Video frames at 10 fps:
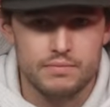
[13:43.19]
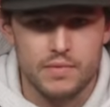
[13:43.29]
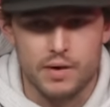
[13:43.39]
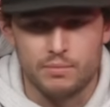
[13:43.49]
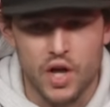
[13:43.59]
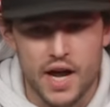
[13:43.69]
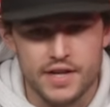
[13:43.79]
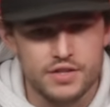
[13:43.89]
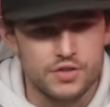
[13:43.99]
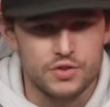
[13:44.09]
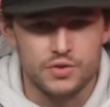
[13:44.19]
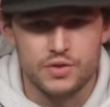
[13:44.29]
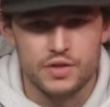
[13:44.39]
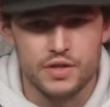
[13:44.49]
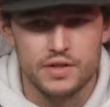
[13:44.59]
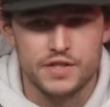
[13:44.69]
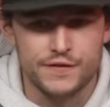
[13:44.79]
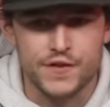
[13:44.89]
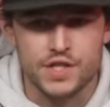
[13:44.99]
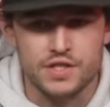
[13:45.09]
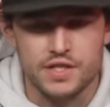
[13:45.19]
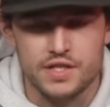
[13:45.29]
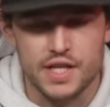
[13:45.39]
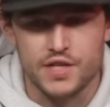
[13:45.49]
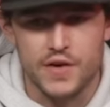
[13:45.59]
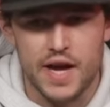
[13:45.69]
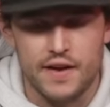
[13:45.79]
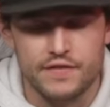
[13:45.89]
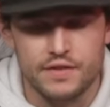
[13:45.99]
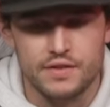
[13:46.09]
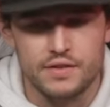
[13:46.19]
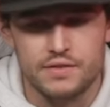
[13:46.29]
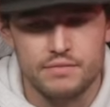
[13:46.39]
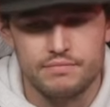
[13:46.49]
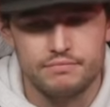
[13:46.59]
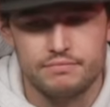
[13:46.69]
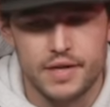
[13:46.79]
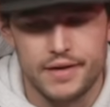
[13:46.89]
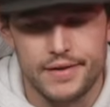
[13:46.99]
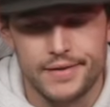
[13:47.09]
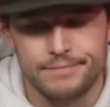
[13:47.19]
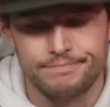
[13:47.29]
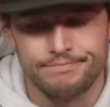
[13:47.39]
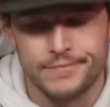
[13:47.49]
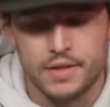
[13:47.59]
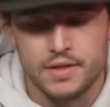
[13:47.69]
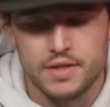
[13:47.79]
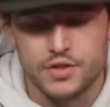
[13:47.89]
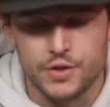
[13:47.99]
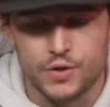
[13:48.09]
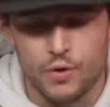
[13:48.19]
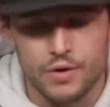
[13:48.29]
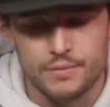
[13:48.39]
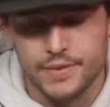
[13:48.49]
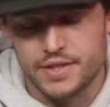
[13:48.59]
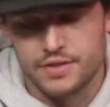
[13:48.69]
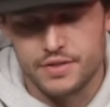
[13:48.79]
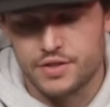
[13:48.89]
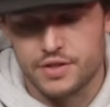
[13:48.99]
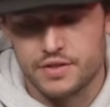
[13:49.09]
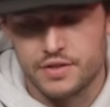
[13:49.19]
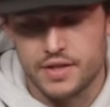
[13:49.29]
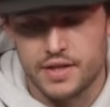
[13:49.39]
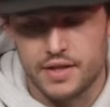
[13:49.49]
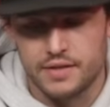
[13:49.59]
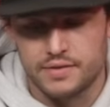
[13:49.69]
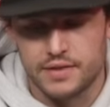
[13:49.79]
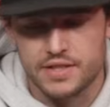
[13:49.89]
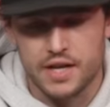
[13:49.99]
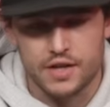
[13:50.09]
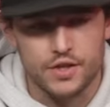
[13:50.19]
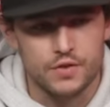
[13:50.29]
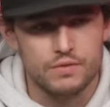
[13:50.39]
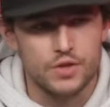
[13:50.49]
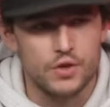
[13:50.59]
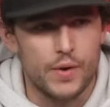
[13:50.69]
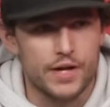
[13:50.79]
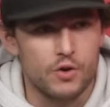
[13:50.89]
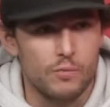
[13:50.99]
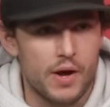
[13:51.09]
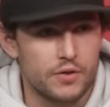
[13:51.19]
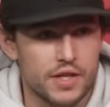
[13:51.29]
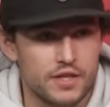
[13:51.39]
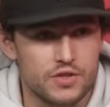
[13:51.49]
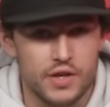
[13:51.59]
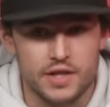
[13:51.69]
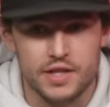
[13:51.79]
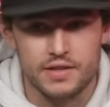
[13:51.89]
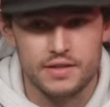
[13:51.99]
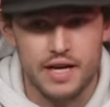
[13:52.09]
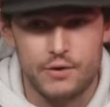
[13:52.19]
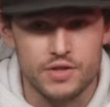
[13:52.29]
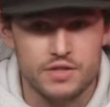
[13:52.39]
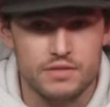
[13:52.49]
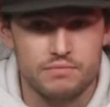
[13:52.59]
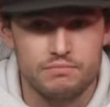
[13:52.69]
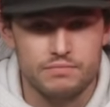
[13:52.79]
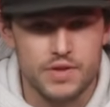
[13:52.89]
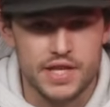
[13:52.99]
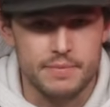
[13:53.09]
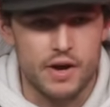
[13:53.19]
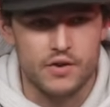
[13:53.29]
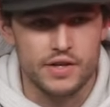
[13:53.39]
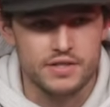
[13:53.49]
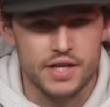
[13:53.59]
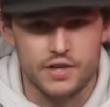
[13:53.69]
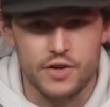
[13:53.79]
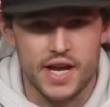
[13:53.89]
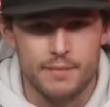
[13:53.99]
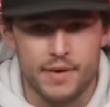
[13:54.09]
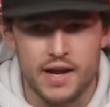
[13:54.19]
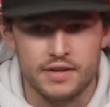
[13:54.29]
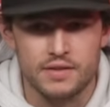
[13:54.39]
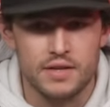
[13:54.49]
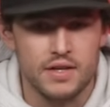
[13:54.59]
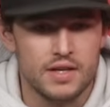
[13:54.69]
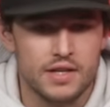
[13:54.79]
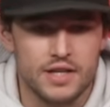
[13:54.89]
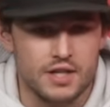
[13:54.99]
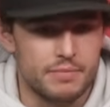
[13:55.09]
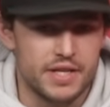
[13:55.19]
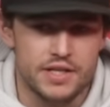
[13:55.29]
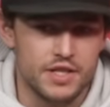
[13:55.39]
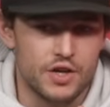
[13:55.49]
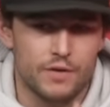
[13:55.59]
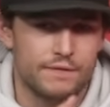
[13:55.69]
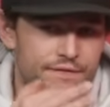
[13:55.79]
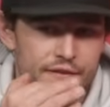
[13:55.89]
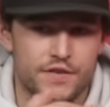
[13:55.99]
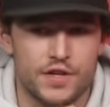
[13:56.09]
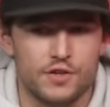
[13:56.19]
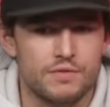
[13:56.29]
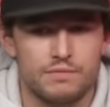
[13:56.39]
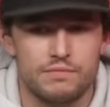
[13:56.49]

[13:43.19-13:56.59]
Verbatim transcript: are blind to the deficiencies that you have and um, you ignore them, it's just uh, it's not a good good way to go about things. So I think I always think about it as like, okay, I'm not going to be you know 50 or